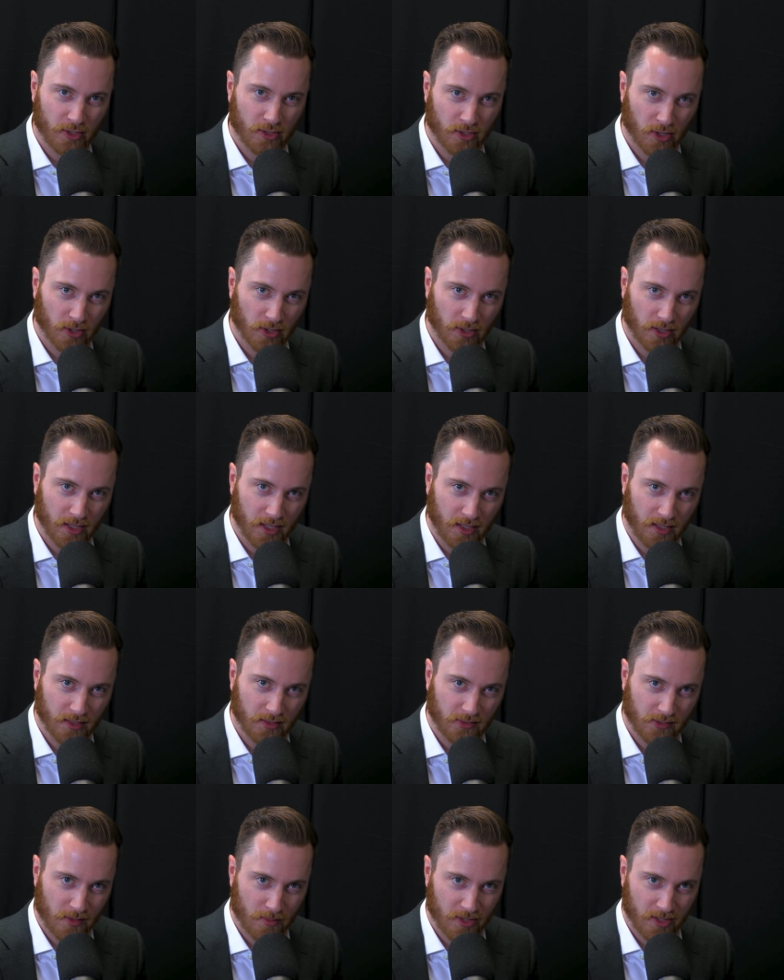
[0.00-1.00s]
a Neuralink in
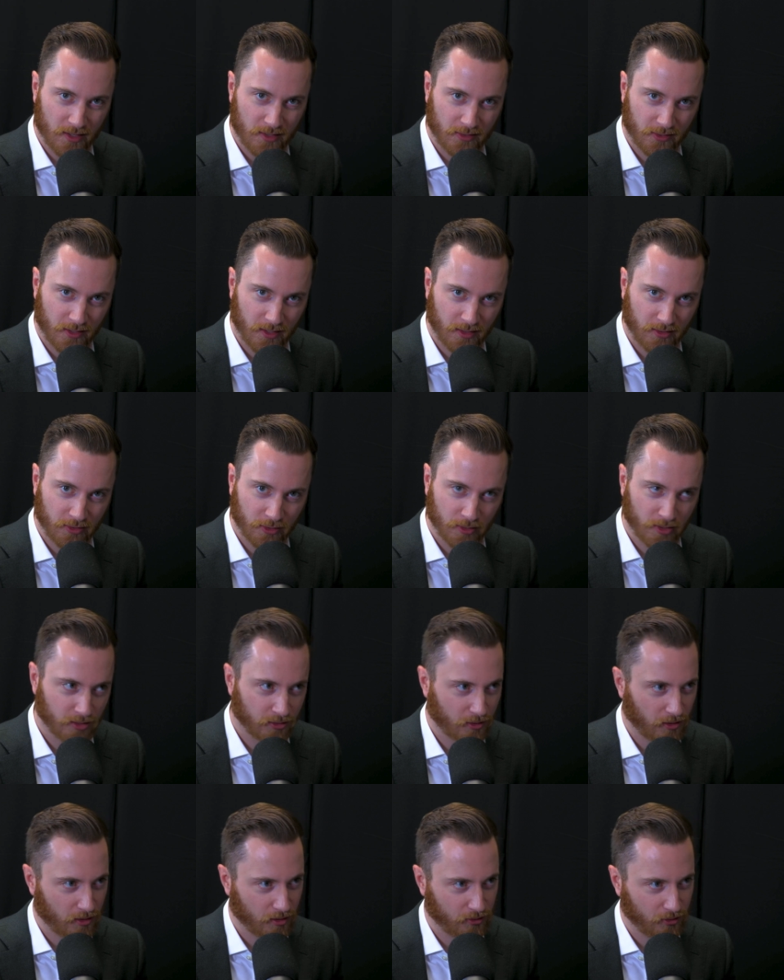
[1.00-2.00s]
some of these things so we can
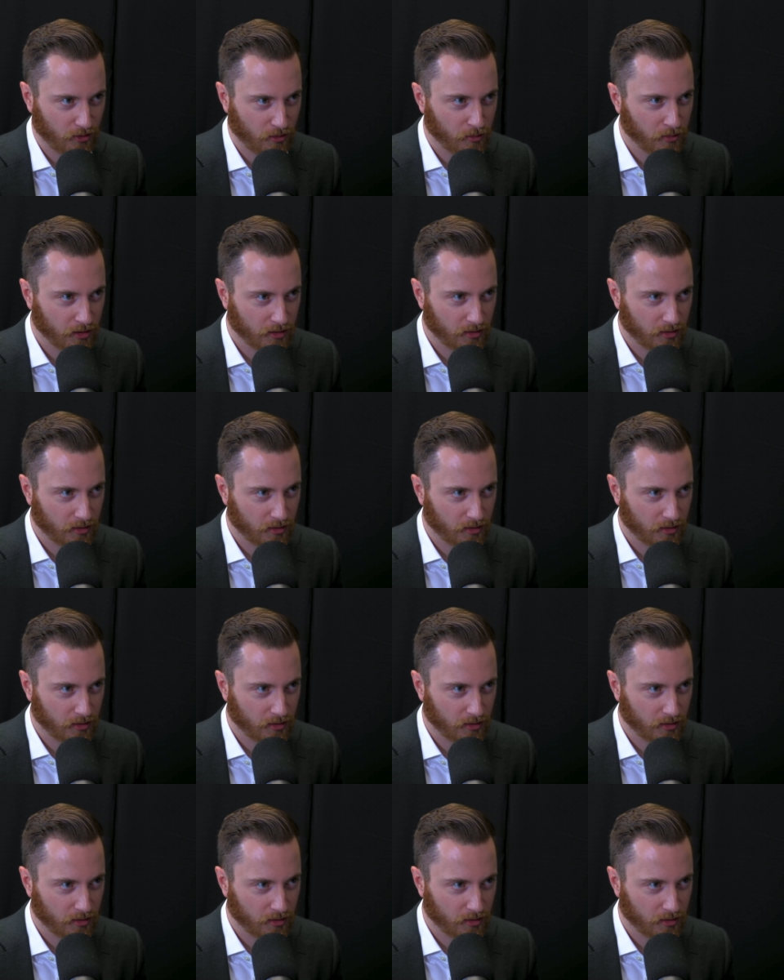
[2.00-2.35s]
talk to them?